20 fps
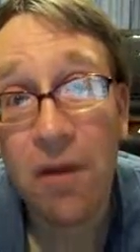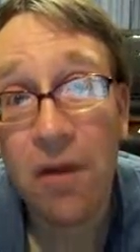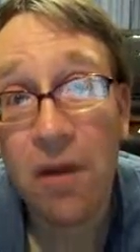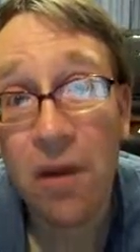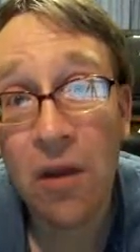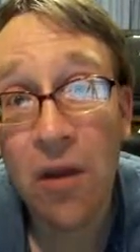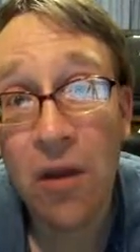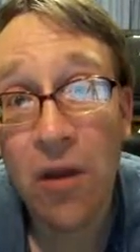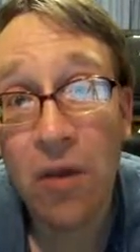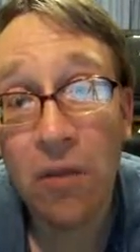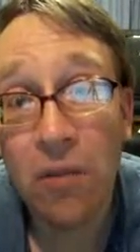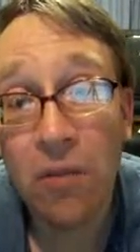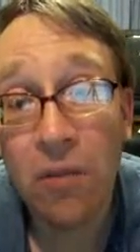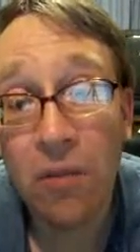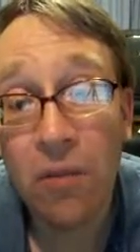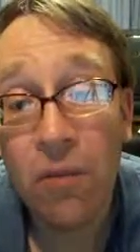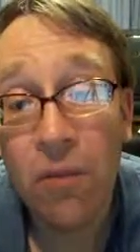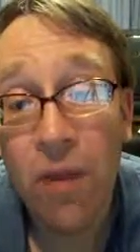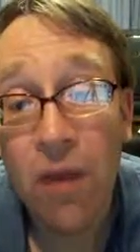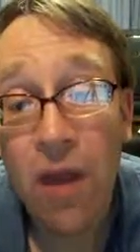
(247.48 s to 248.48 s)
There you go.
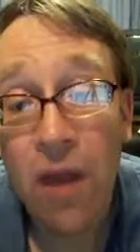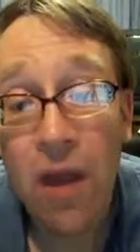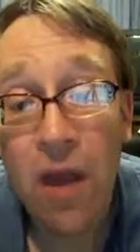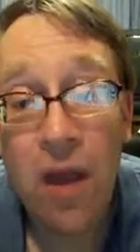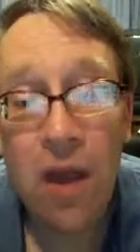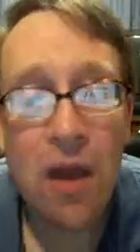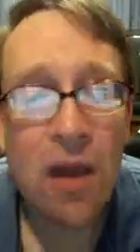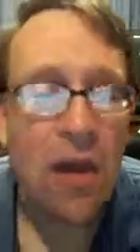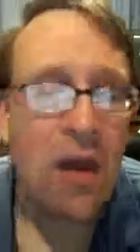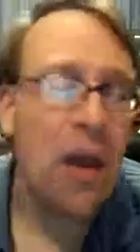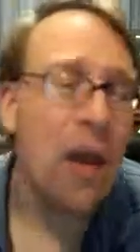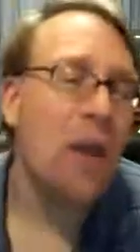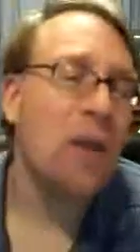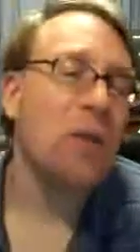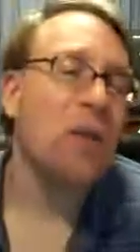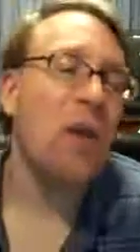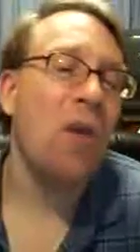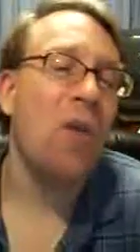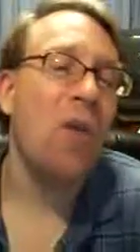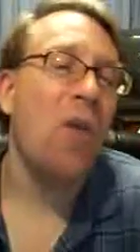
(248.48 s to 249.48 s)

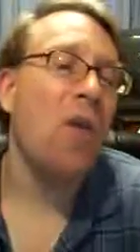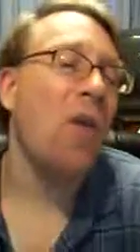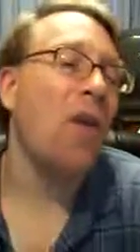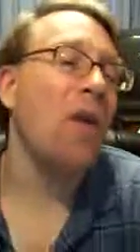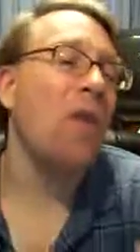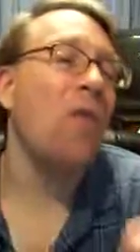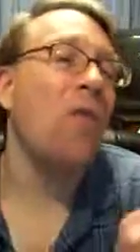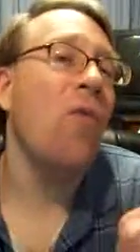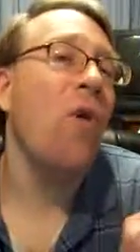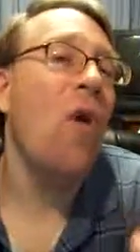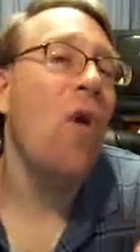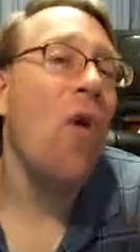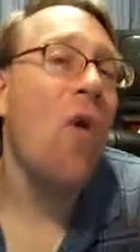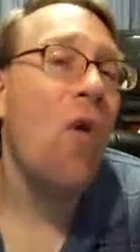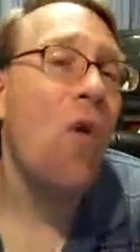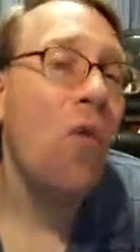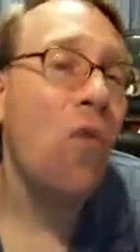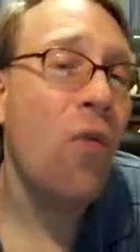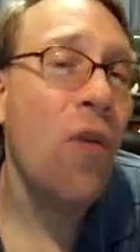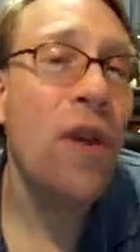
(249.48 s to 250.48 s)
They say, well, what?
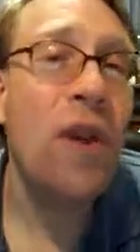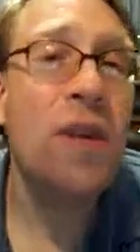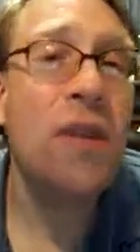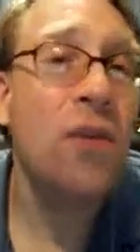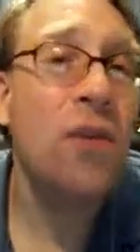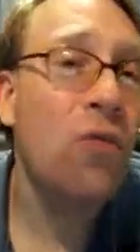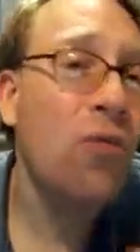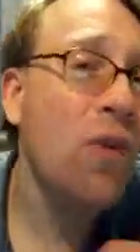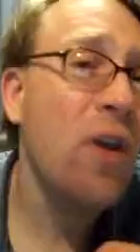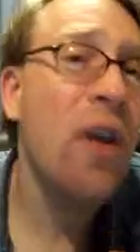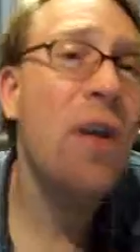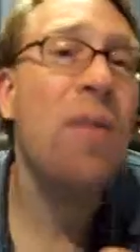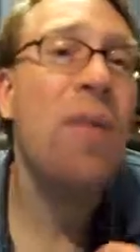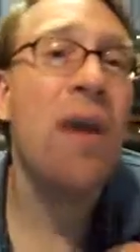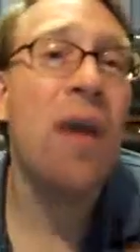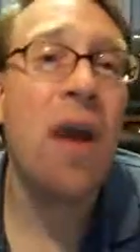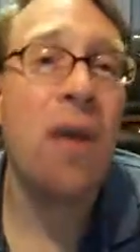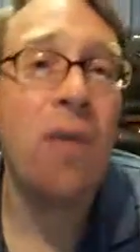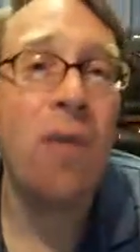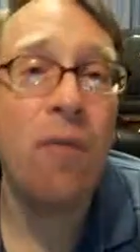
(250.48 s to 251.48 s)
when does it really
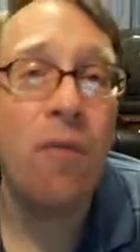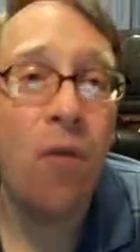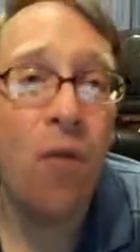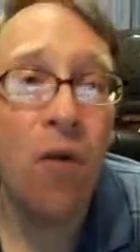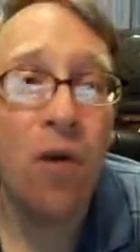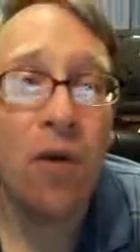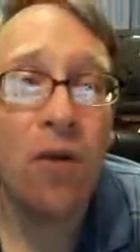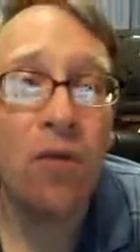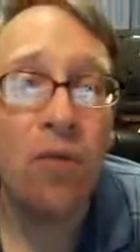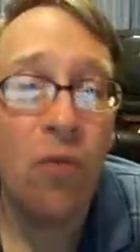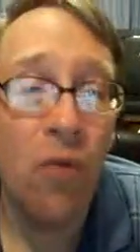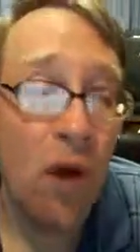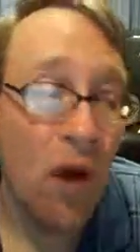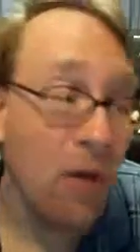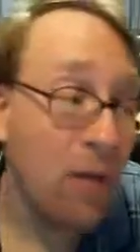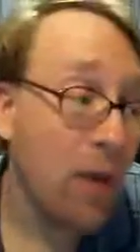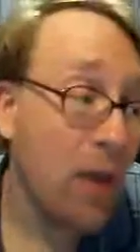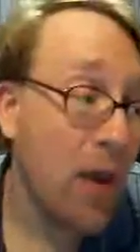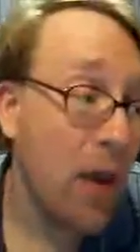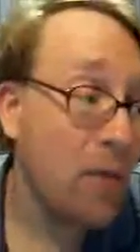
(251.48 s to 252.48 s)
become important?
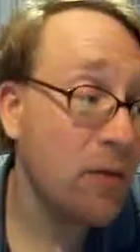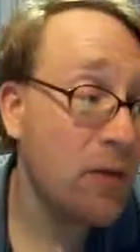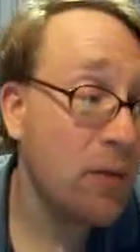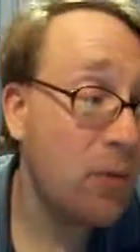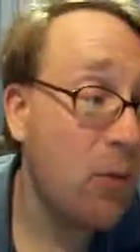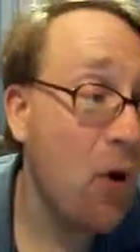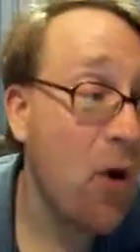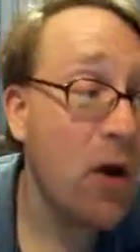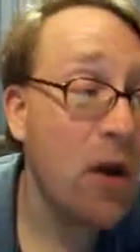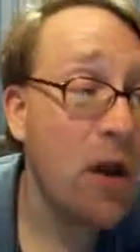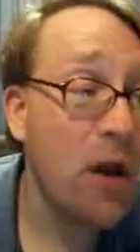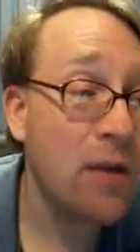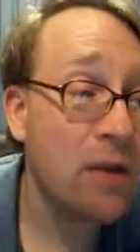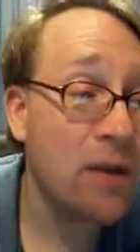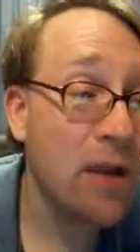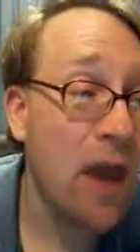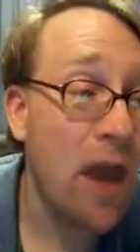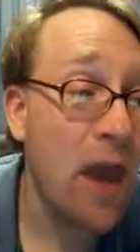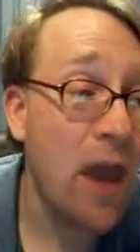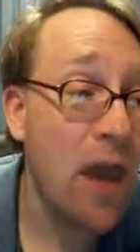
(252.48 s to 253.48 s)
Well, it becomes important
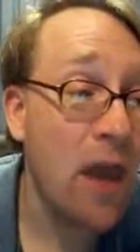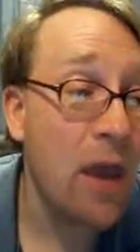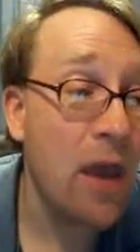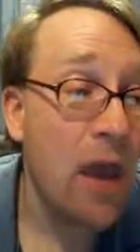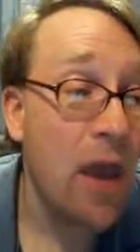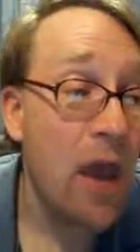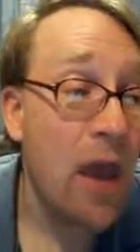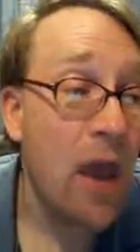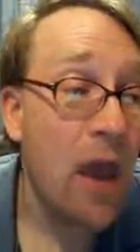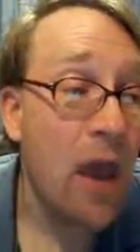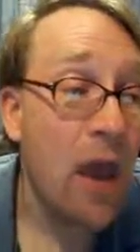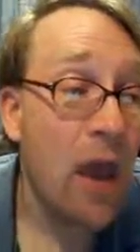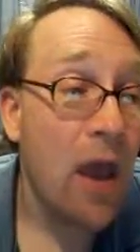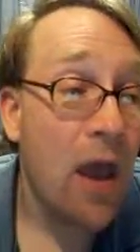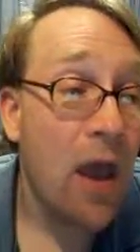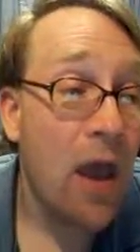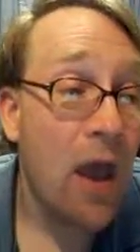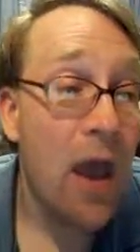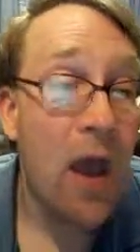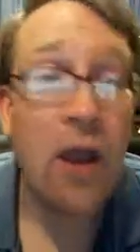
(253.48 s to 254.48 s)
as a,
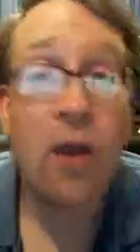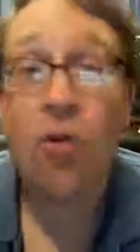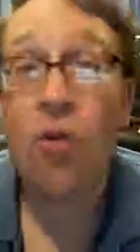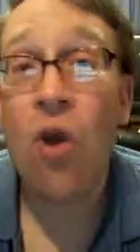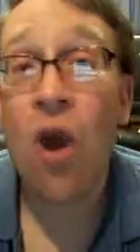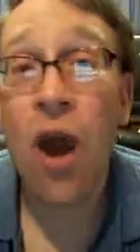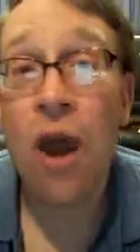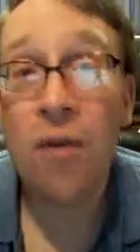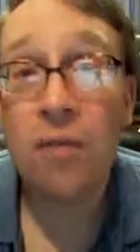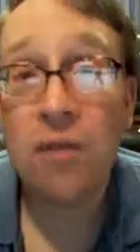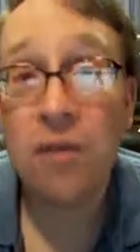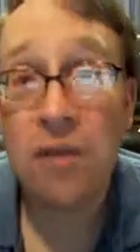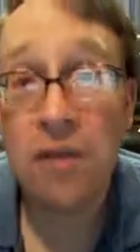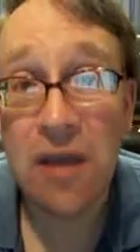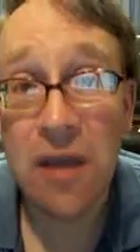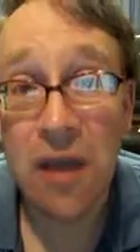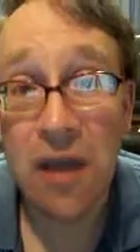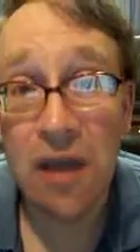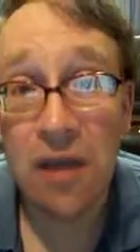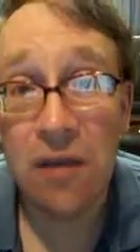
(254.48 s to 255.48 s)
a crime
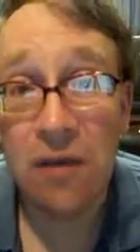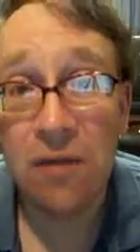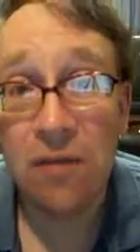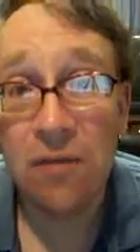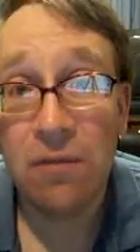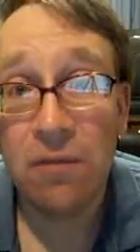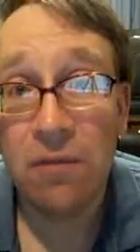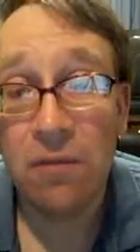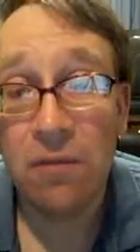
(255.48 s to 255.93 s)
scene.